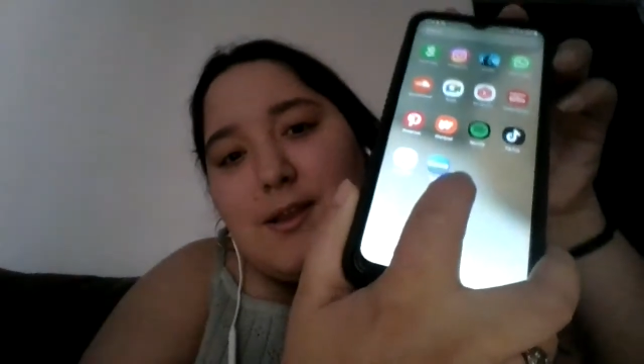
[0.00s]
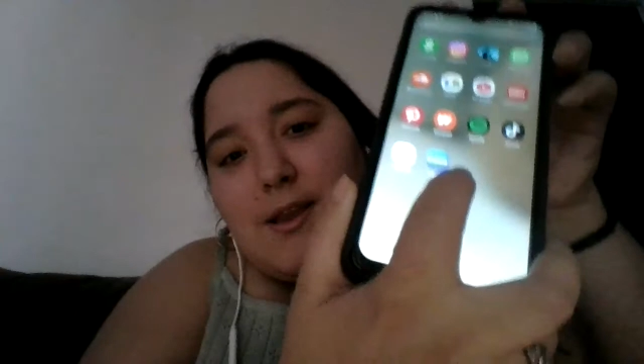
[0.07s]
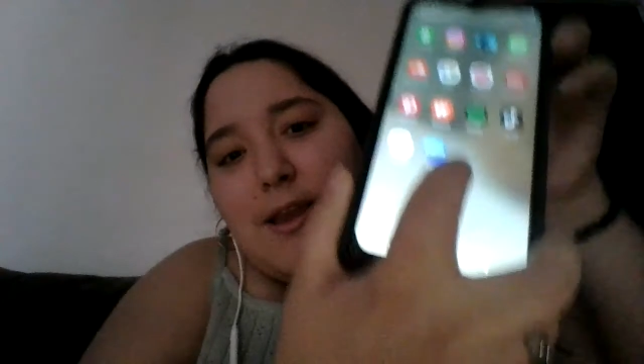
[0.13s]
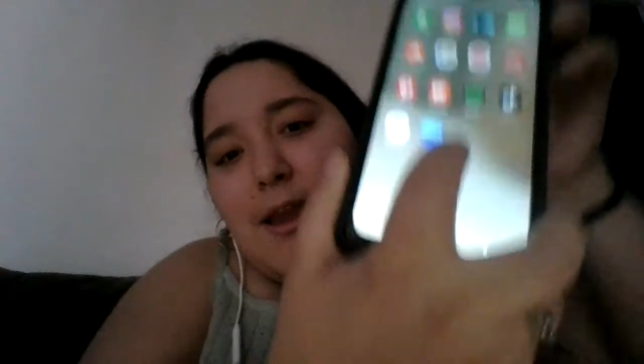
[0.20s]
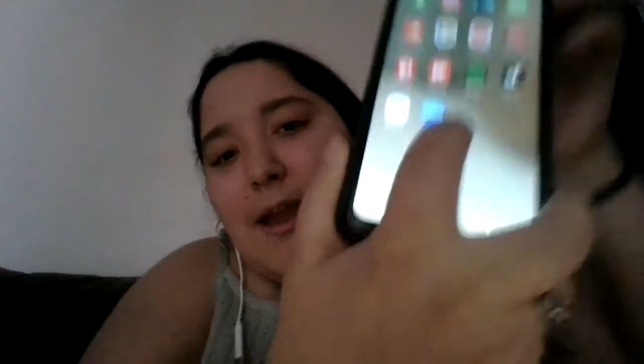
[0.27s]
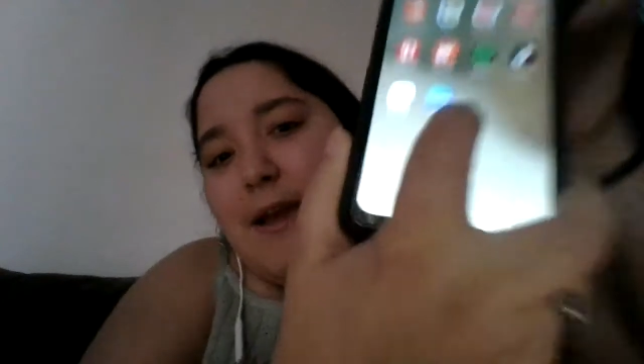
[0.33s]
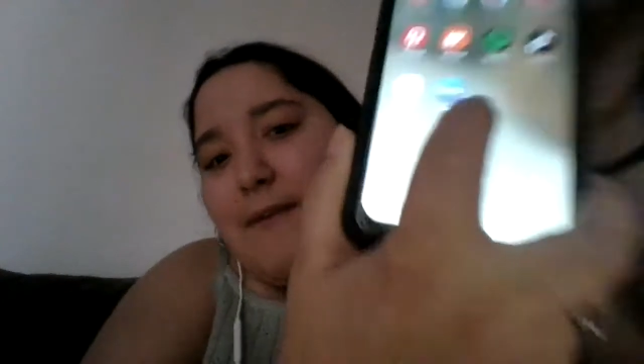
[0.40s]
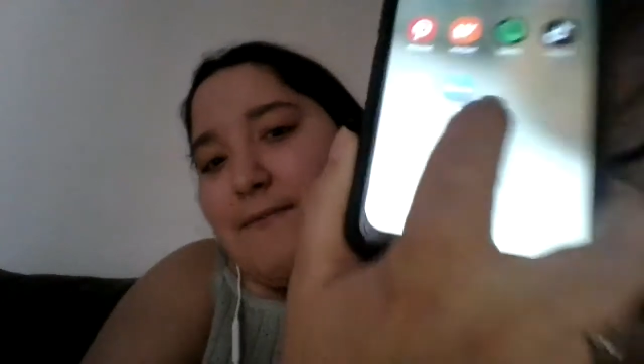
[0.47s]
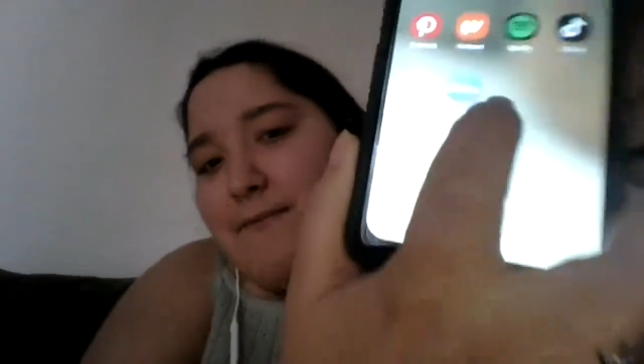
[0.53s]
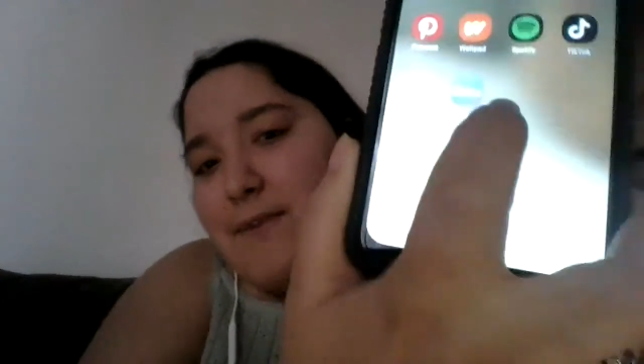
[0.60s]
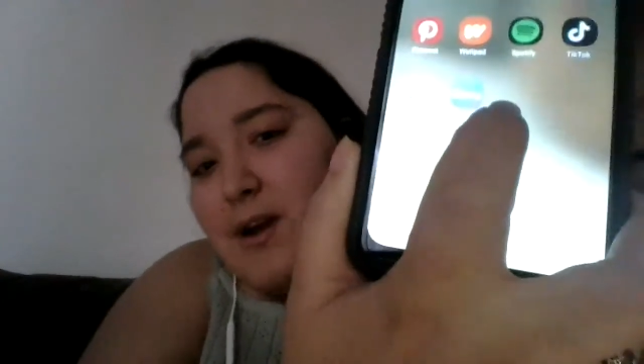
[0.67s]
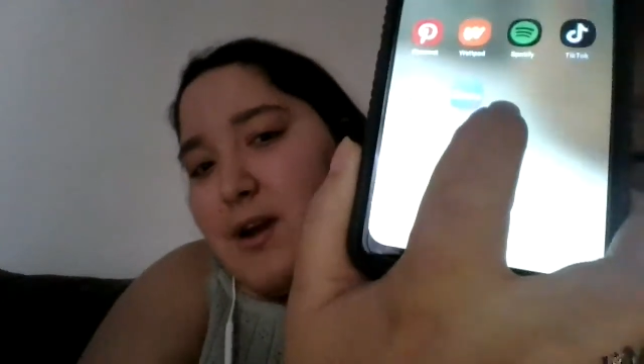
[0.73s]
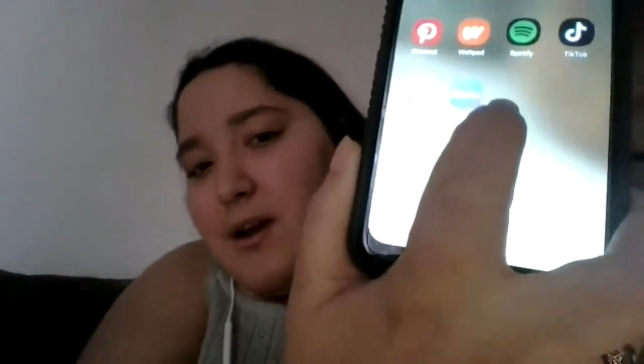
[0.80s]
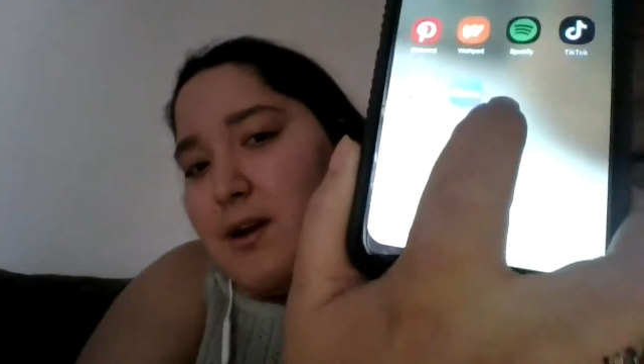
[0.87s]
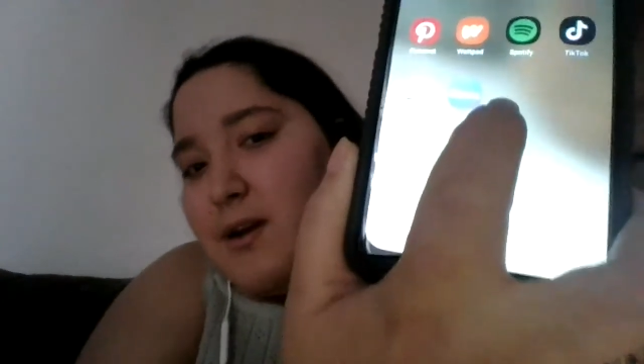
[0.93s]

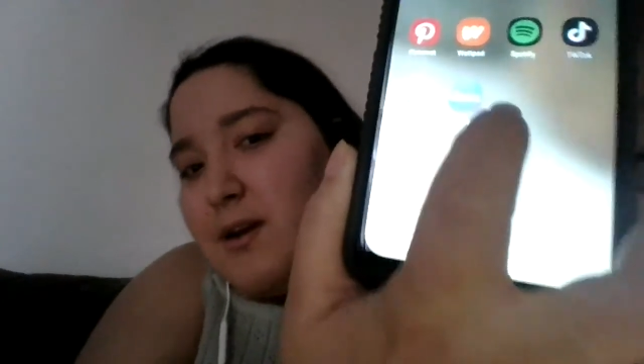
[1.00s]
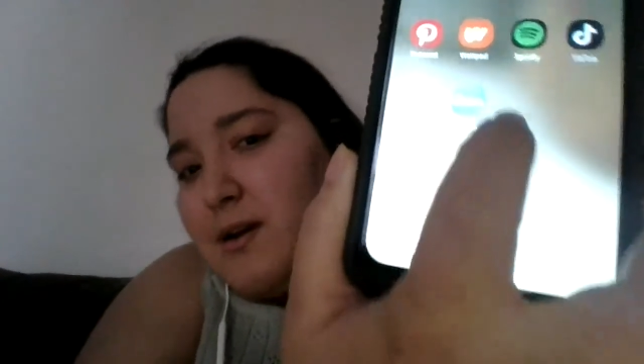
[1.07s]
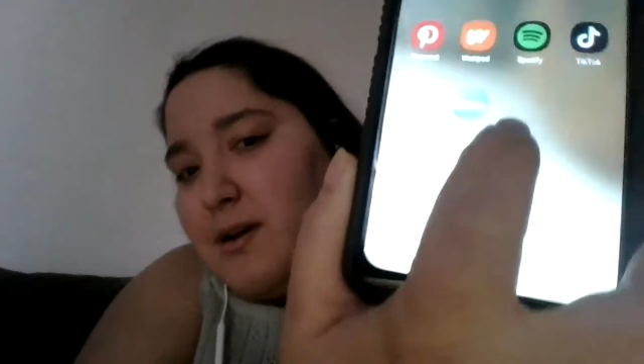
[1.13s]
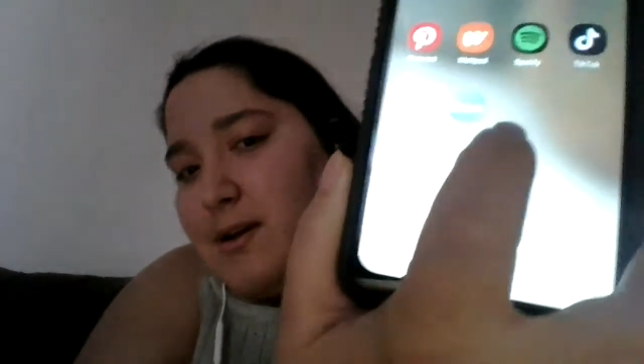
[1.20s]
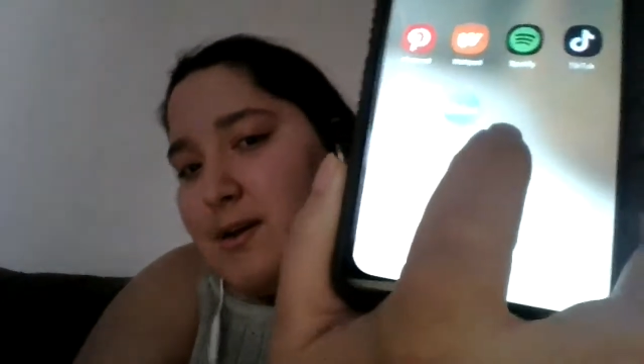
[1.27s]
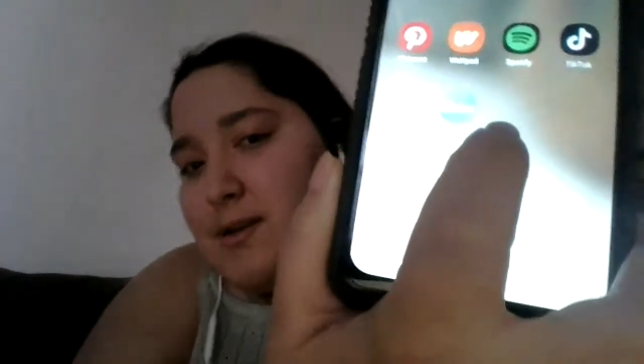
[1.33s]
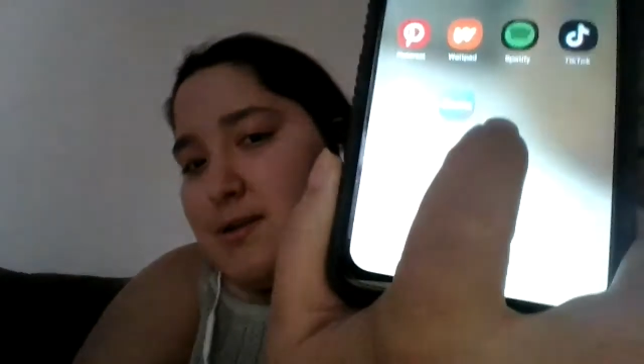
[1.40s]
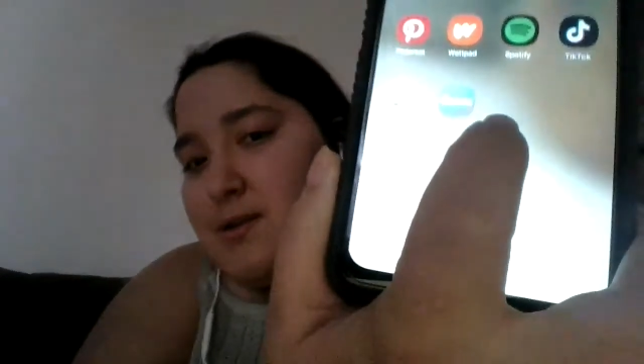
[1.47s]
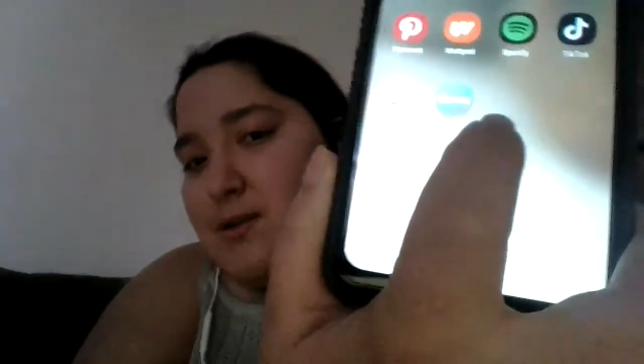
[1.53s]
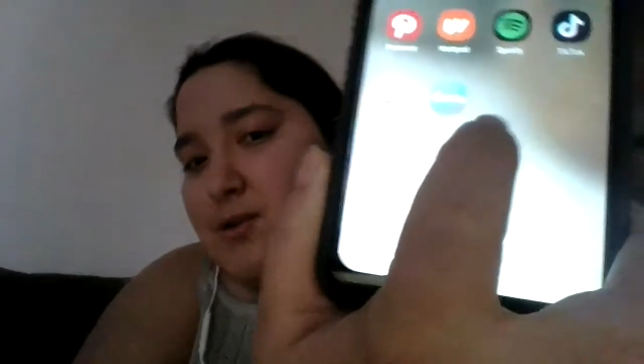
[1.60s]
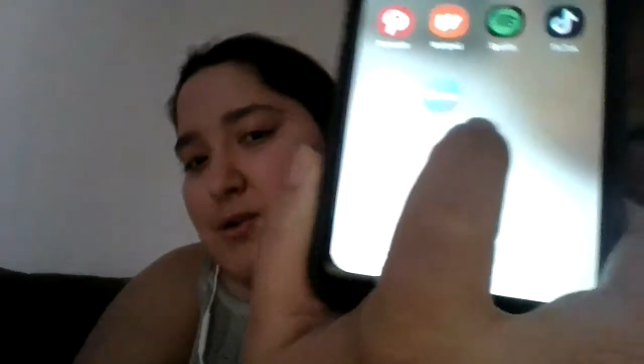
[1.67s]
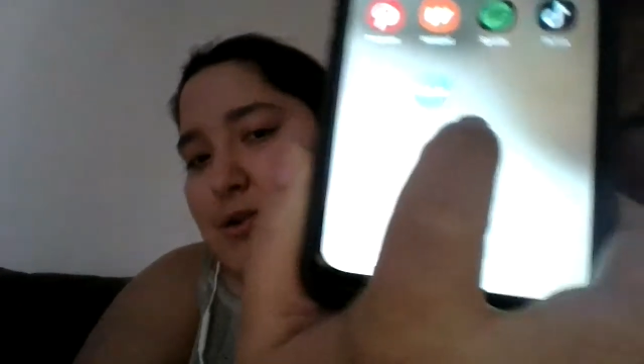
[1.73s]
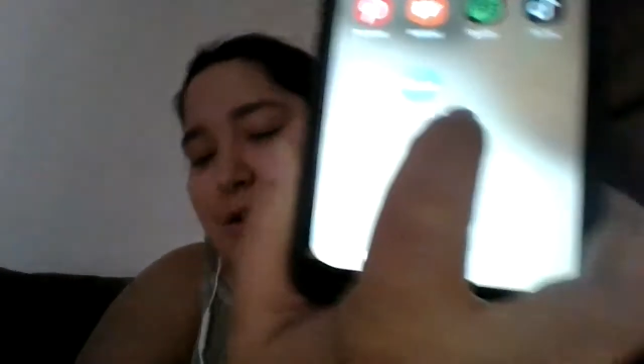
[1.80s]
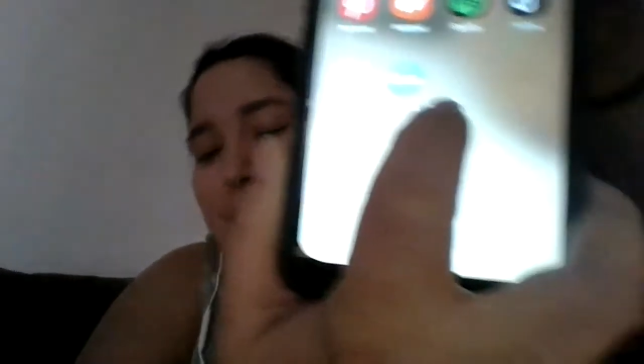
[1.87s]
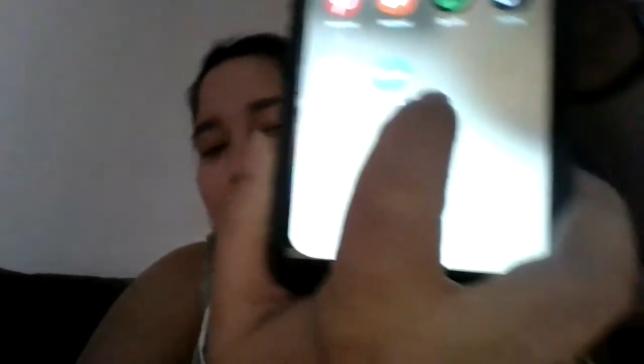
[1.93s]
Canva is a
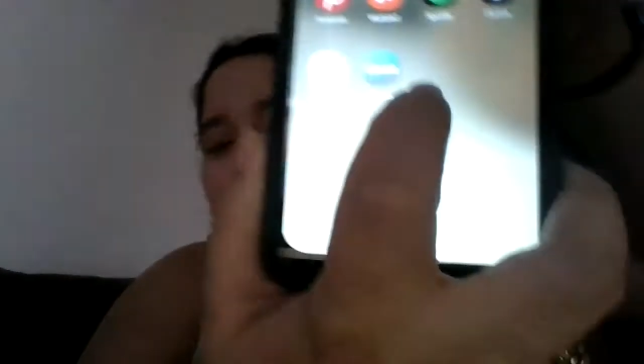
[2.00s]
good